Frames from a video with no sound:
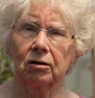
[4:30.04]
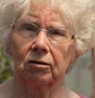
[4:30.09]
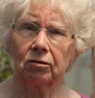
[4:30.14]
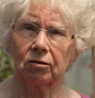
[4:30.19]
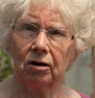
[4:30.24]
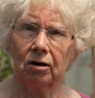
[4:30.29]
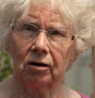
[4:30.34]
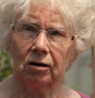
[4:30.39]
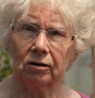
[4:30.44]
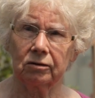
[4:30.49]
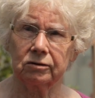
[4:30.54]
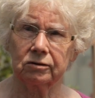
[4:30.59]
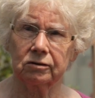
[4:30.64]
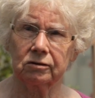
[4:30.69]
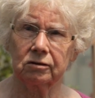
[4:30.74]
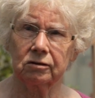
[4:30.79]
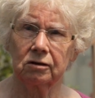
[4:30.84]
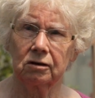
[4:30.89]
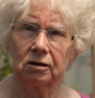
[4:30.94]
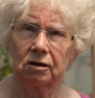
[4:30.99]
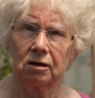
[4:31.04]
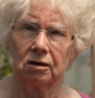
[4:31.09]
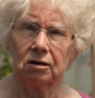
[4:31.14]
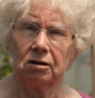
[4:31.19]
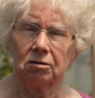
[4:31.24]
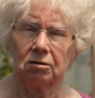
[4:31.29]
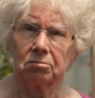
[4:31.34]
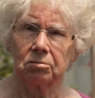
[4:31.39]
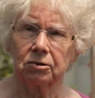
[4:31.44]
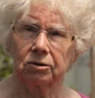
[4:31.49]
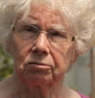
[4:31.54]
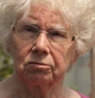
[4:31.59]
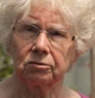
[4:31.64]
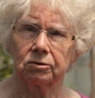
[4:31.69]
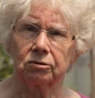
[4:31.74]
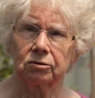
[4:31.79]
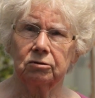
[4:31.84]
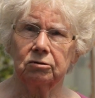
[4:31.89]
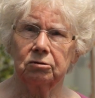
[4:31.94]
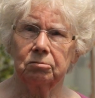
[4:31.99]
across. But there was
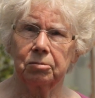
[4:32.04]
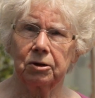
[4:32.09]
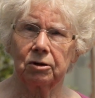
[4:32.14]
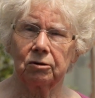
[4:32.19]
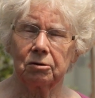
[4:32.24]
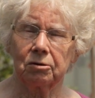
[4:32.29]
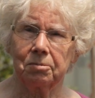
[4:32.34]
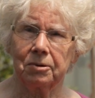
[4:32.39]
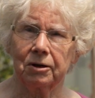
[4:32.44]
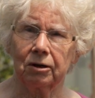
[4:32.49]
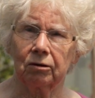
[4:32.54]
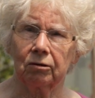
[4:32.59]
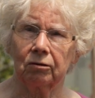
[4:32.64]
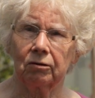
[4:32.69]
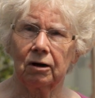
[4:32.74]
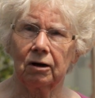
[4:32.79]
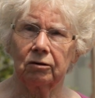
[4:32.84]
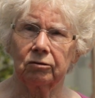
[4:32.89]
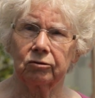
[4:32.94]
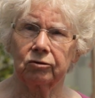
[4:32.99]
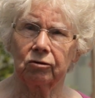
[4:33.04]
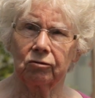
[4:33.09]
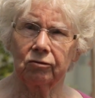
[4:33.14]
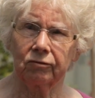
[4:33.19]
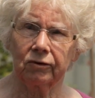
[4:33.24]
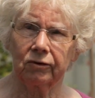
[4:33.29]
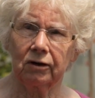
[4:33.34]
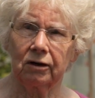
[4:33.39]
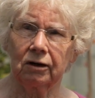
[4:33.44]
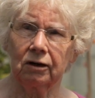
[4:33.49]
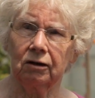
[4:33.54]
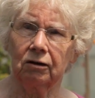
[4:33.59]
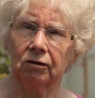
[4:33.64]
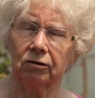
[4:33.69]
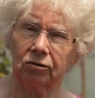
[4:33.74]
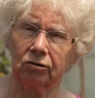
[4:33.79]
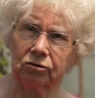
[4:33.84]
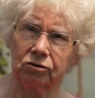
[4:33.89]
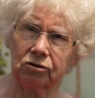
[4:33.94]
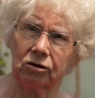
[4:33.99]
good berry picking grounds over on the
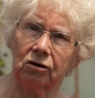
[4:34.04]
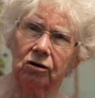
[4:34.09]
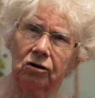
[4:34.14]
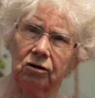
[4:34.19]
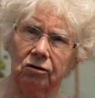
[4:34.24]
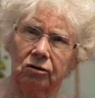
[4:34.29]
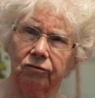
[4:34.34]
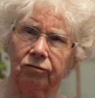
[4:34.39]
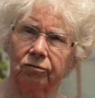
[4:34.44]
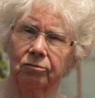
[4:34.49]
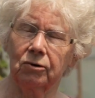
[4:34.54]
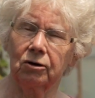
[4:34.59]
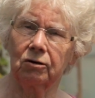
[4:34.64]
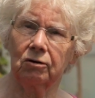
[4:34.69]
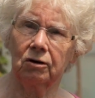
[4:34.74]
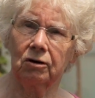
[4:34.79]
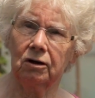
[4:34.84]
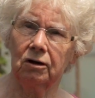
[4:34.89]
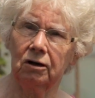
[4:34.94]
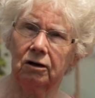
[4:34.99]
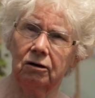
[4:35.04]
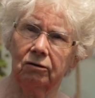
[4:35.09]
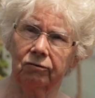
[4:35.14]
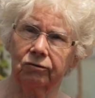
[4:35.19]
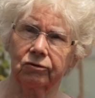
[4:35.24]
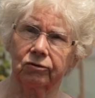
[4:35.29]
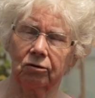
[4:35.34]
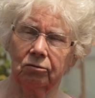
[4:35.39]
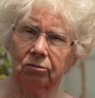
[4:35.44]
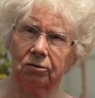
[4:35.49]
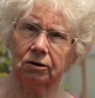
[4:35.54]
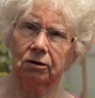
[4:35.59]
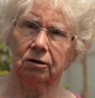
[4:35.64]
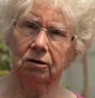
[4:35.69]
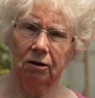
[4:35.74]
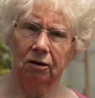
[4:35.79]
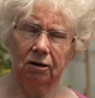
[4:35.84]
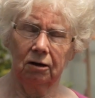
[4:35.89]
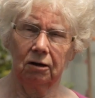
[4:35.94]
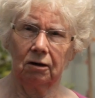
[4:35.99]
other side from where I live. So we'd
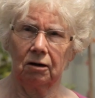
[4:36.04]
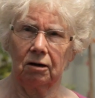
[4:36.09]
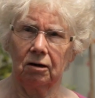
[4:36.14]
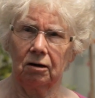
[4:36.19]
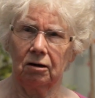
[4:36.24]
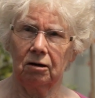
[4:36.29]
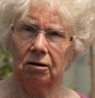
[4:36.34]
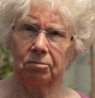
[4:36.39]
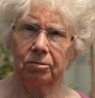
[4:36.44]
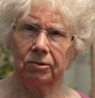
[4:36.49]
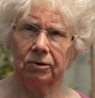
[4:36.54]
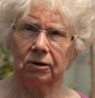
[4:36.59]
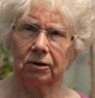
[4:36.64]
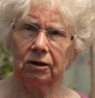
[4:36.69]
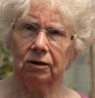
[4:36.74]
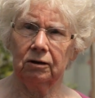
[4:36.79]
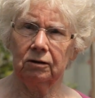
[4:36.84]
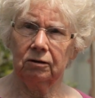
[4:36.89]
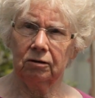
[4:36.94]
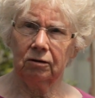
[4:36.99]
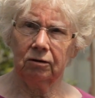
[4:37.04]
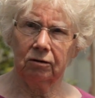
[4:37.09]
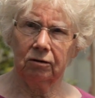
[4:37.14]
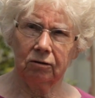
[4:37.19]
all bundle into the